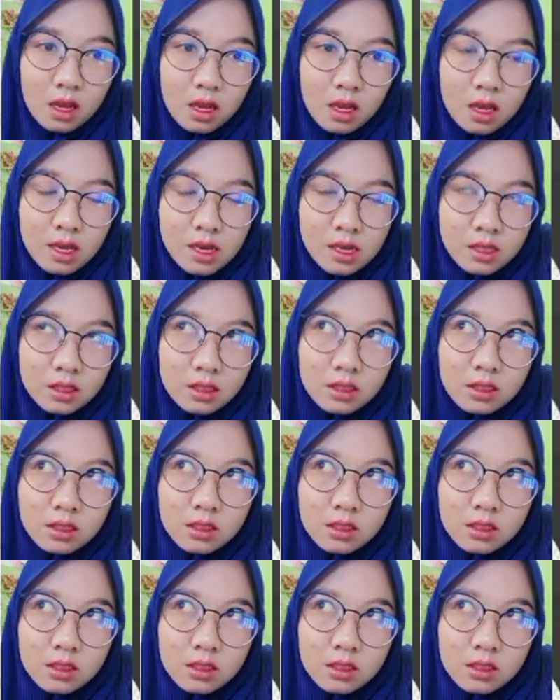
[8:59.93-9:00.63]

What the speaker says: It